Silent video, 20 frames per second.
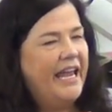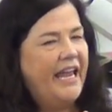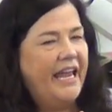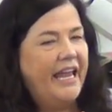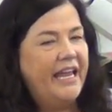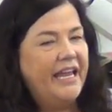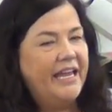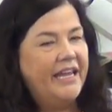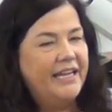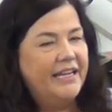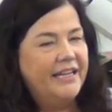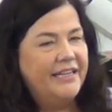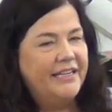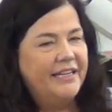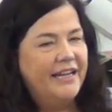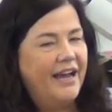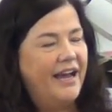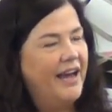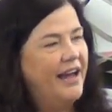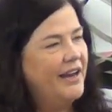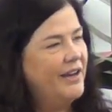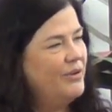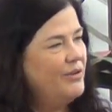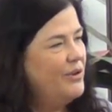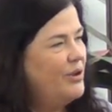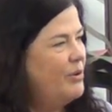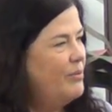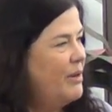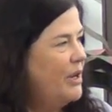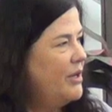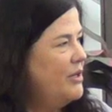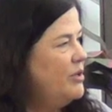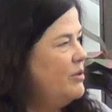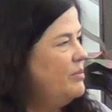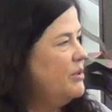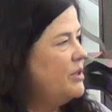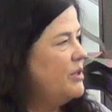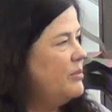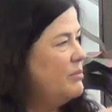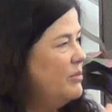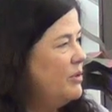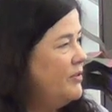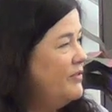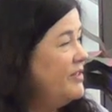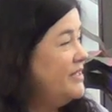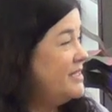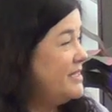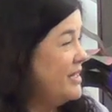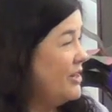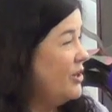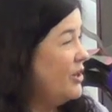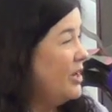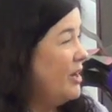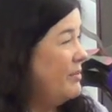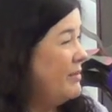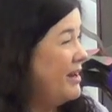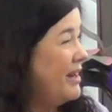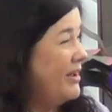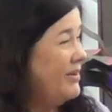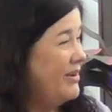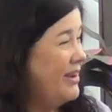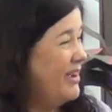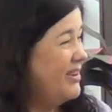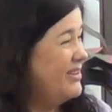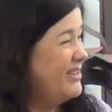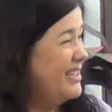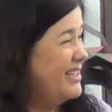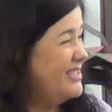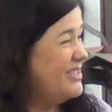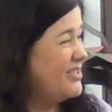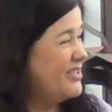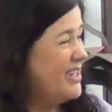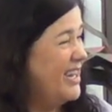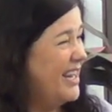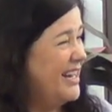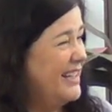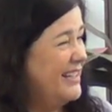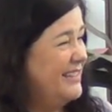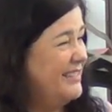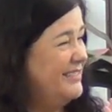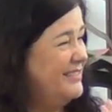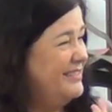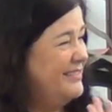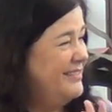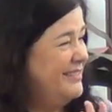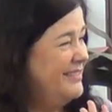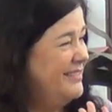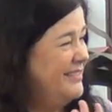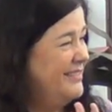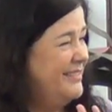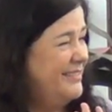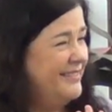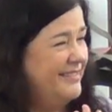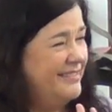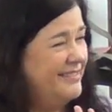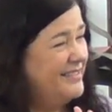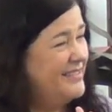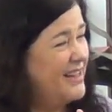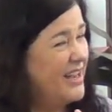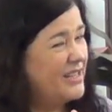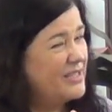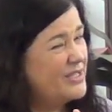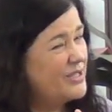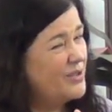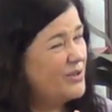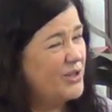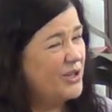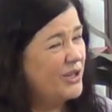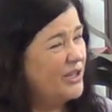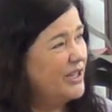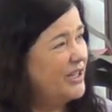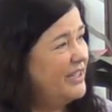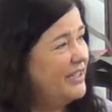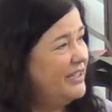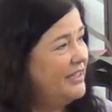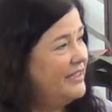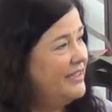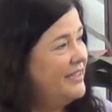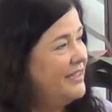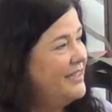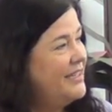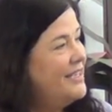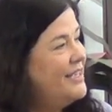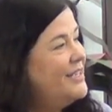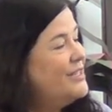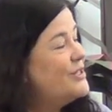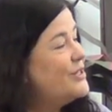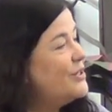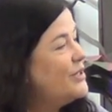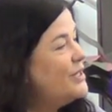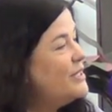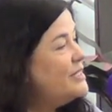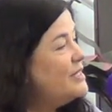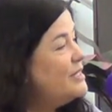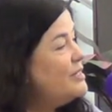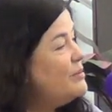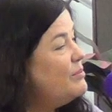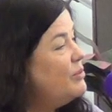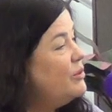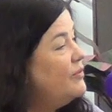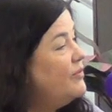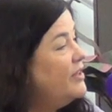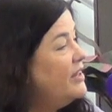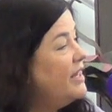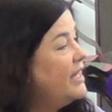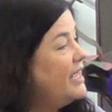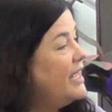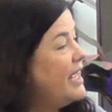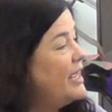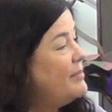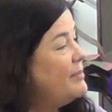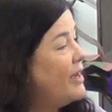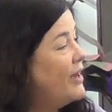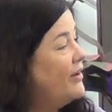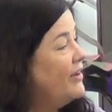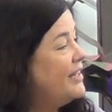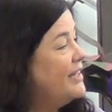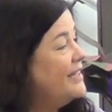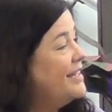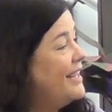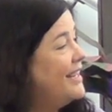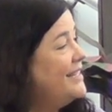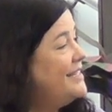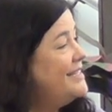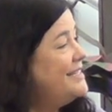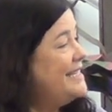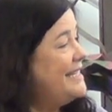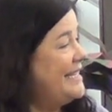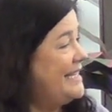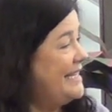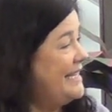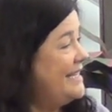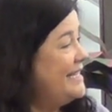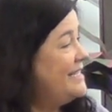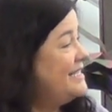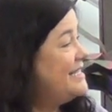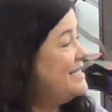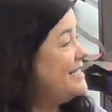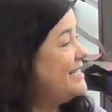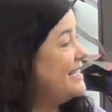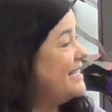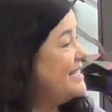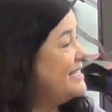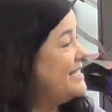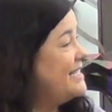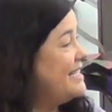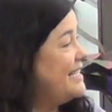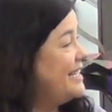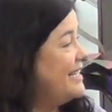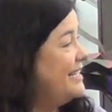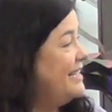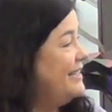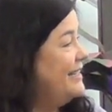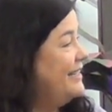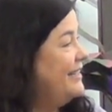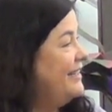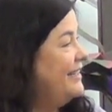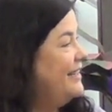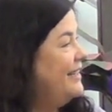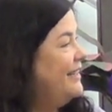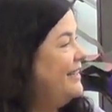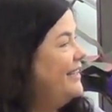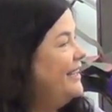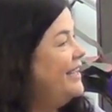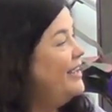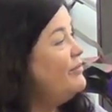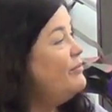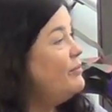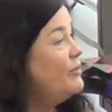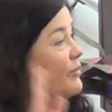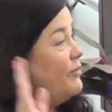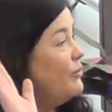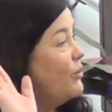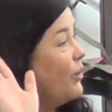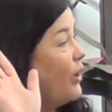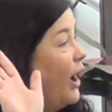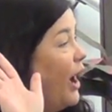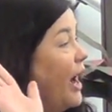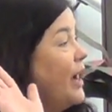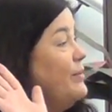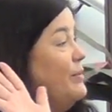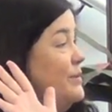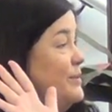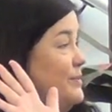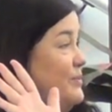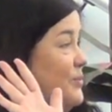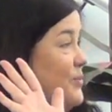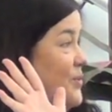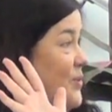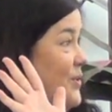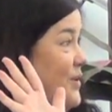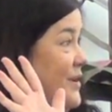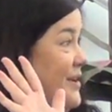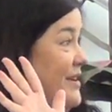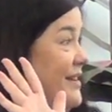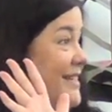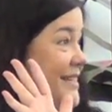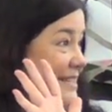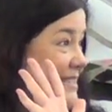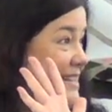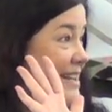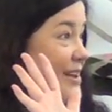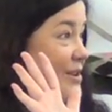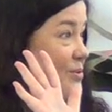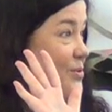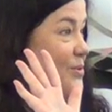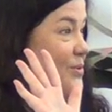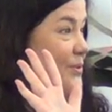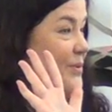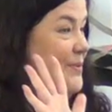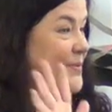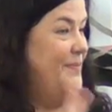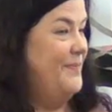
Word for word: And I don't know about you, but the movies that are coming out nowadays are kind of not so good. So this is a movie that came out in 1960, even before I was born. It's that old.